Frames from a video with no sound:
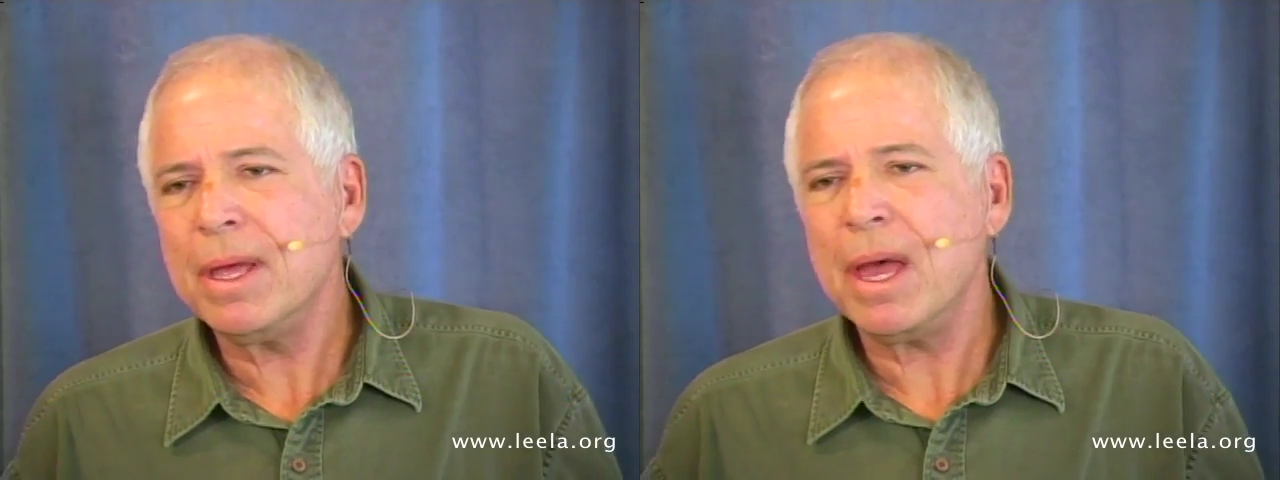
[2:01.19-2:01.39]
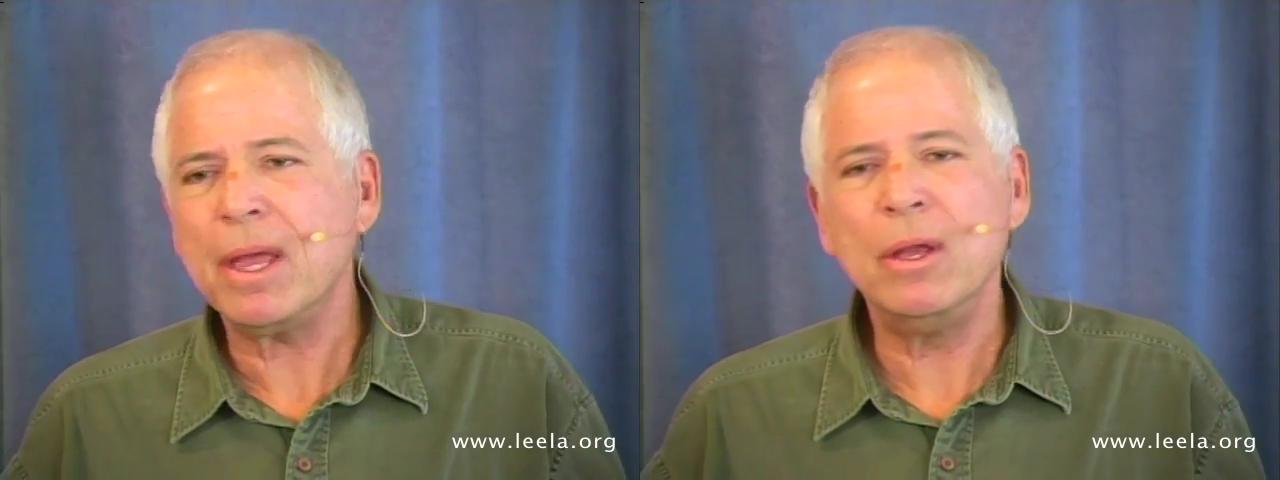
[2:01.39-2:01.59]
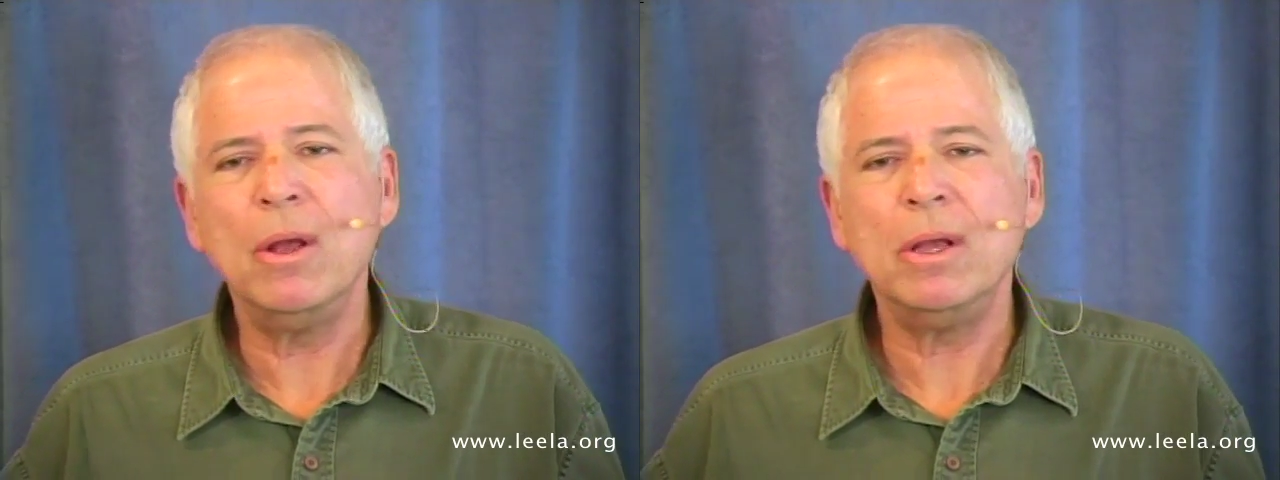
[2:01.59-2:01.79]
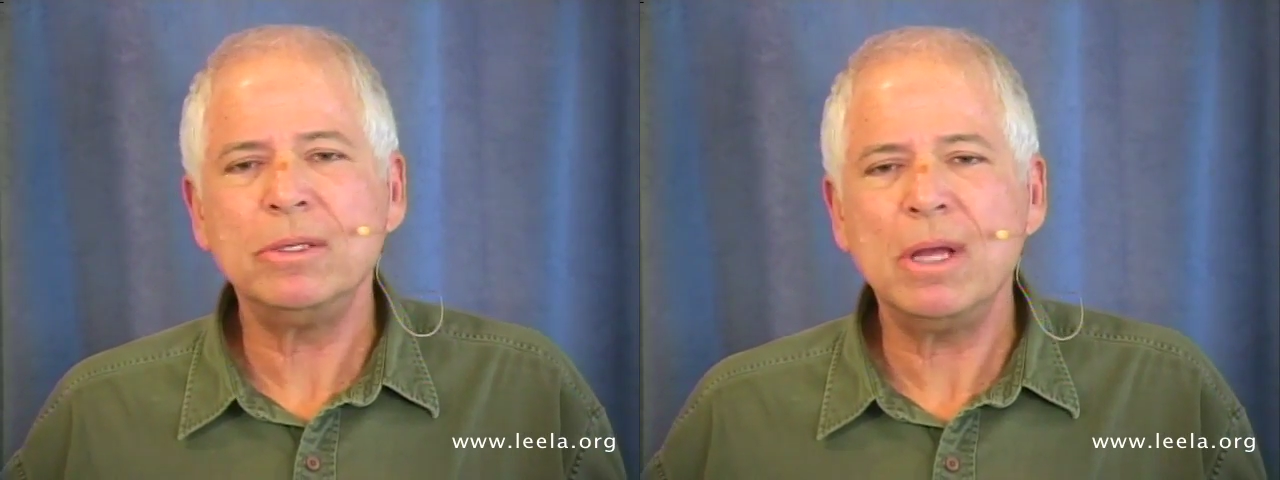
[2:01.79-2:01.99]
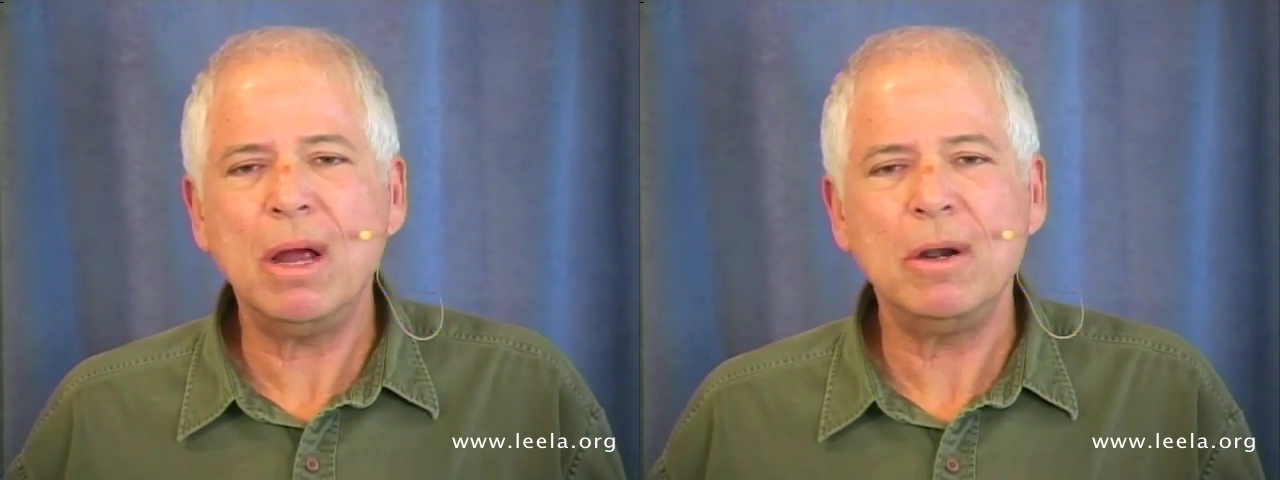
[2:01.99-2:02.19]
I can
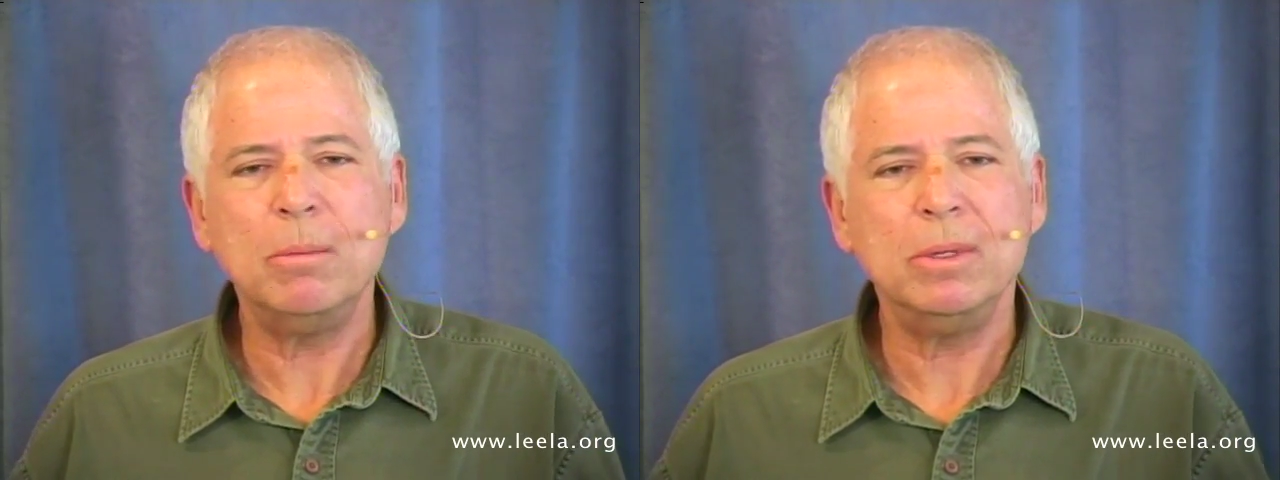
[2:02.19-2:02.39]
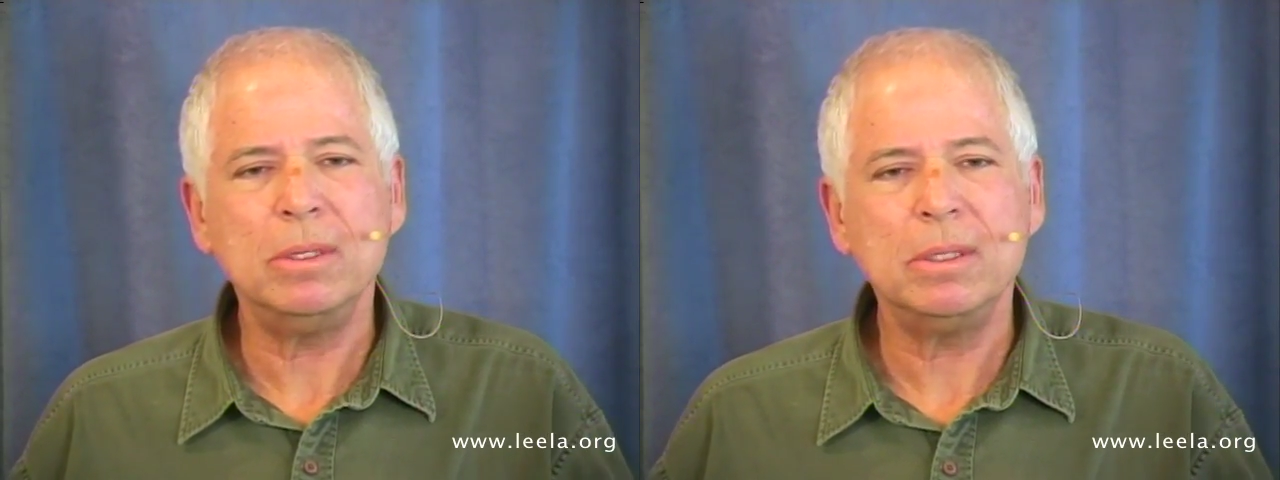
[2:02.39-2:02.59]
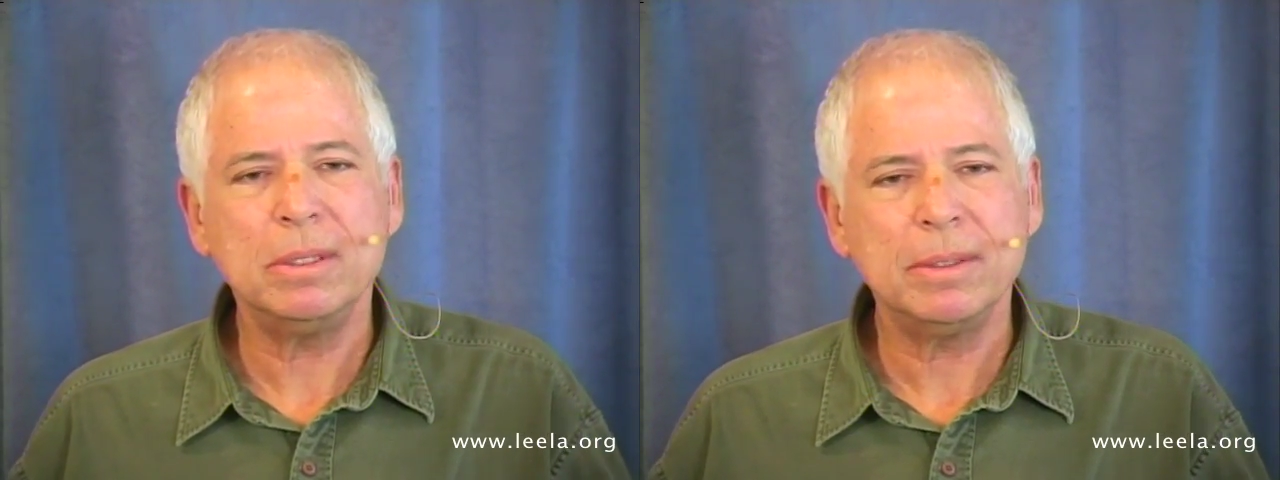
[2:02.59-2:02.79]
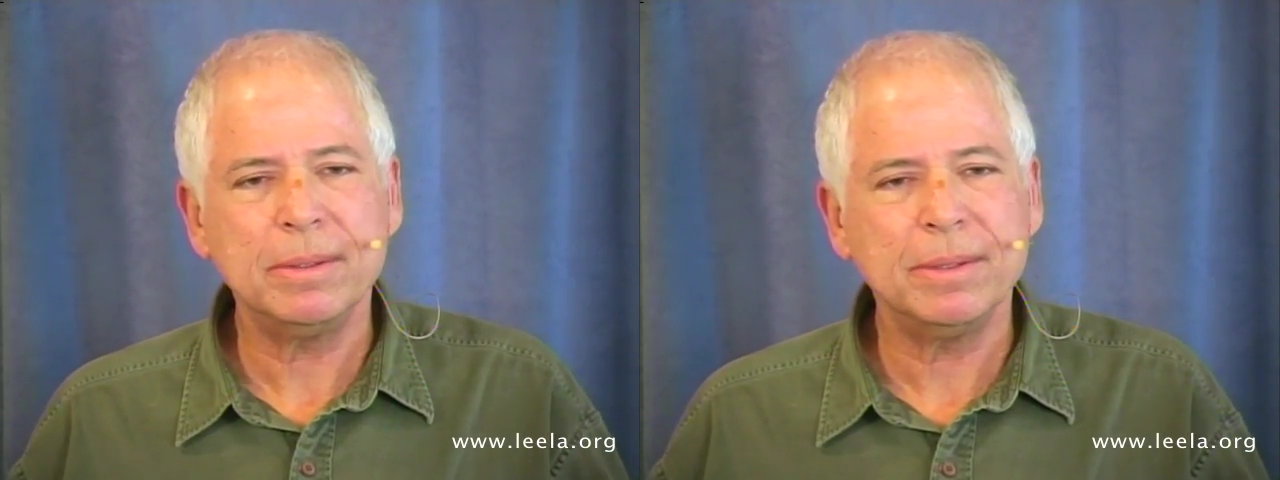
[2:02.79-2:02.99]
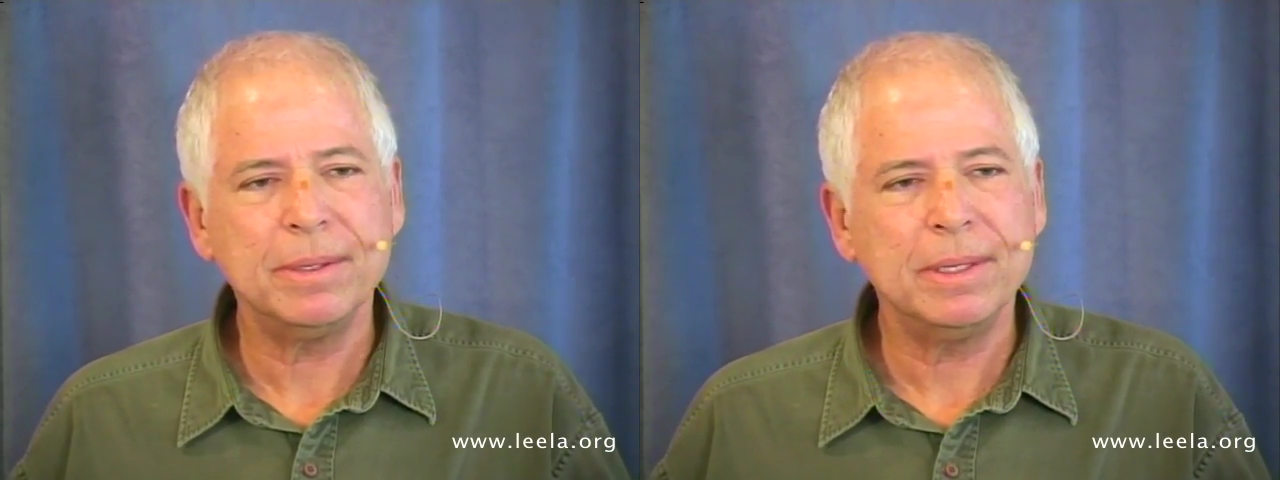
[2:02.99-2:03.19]
cause horrible
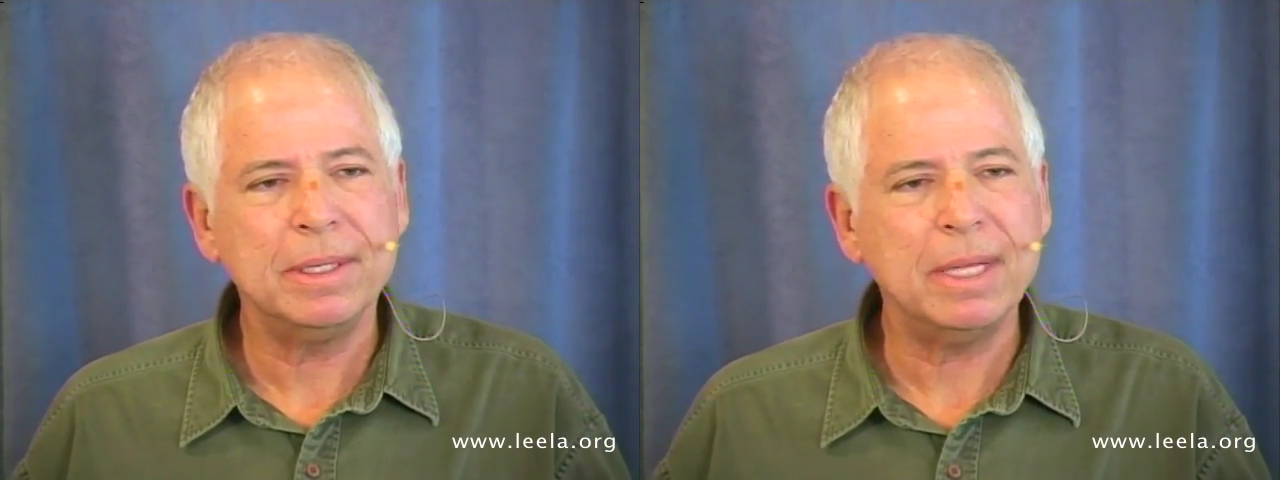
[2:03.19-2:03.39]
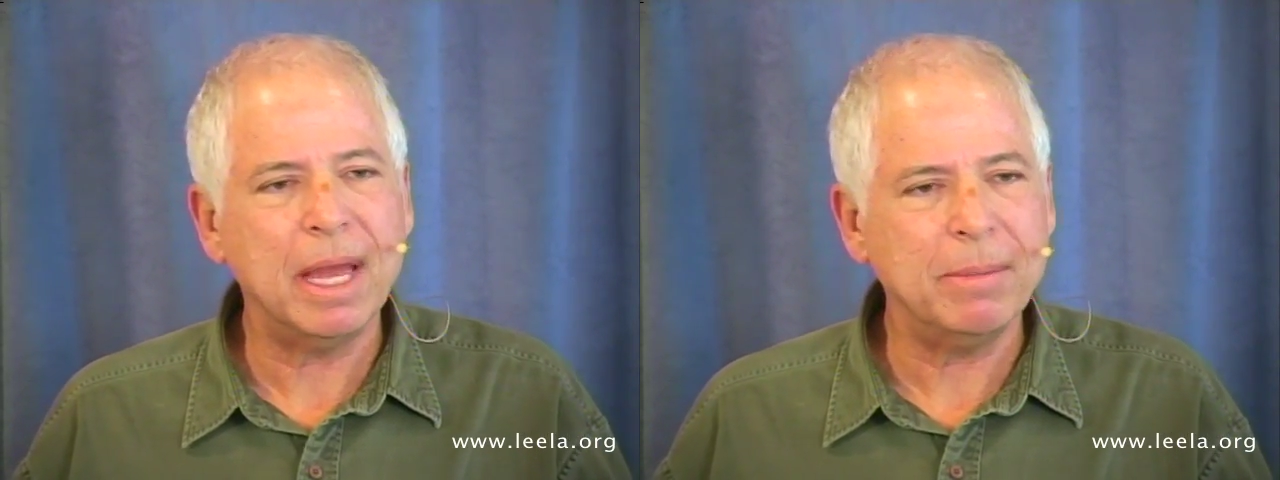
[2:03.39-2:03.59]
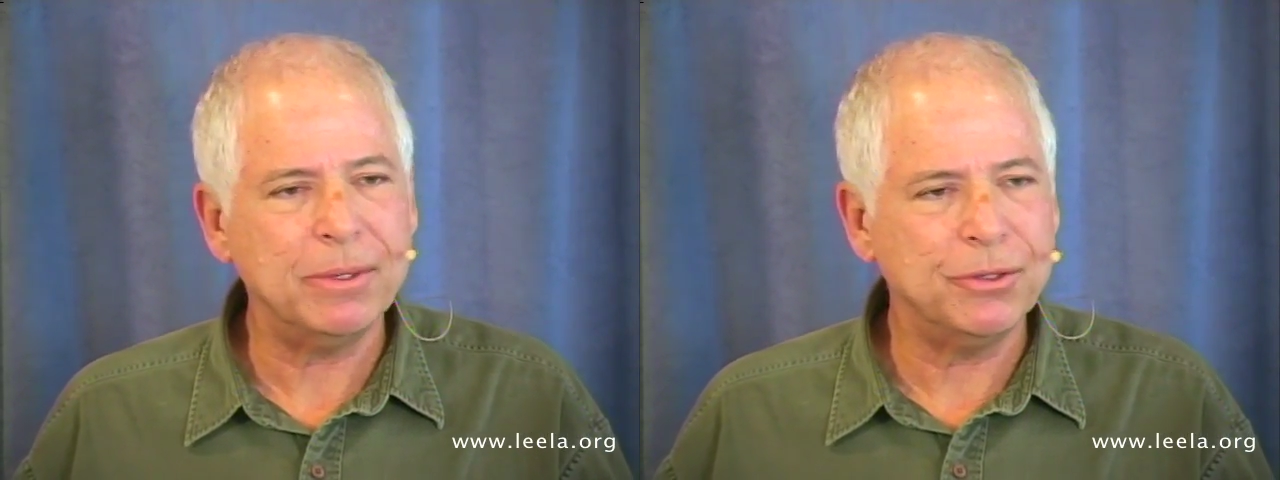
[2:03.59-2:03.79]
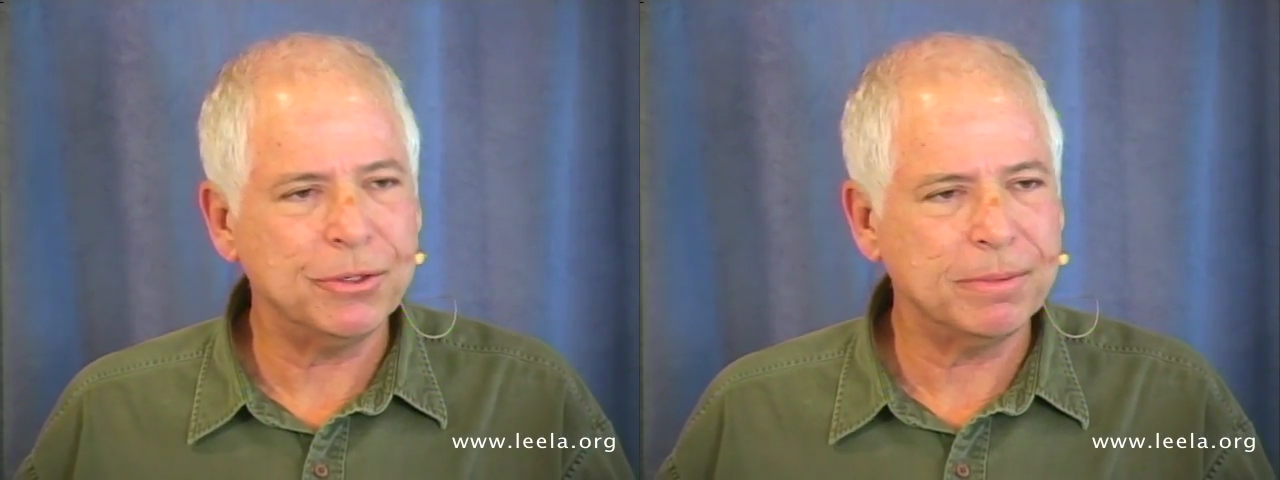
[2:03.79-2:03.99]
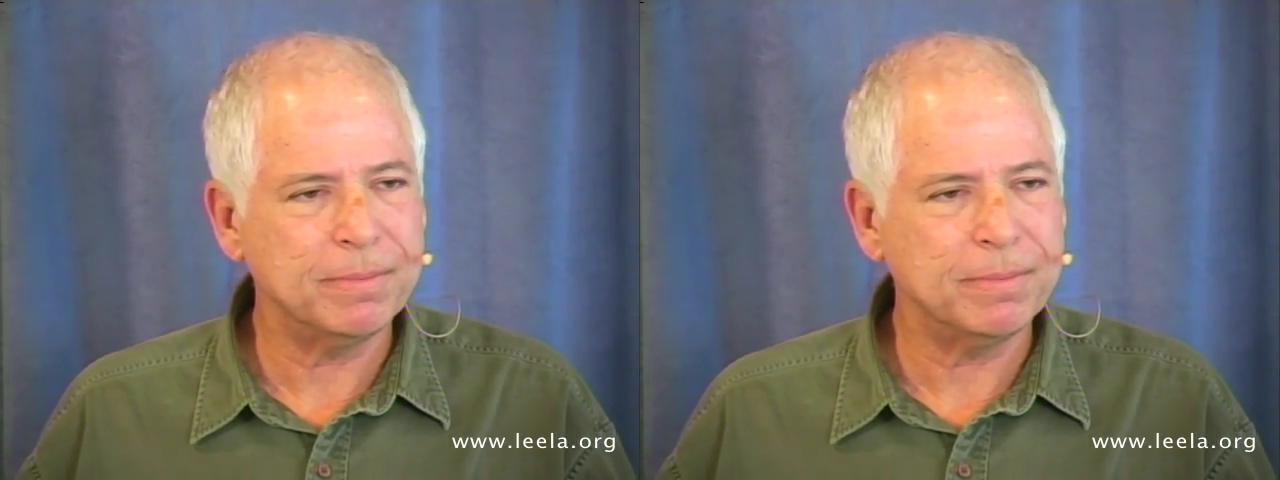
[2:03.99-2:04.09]
damage.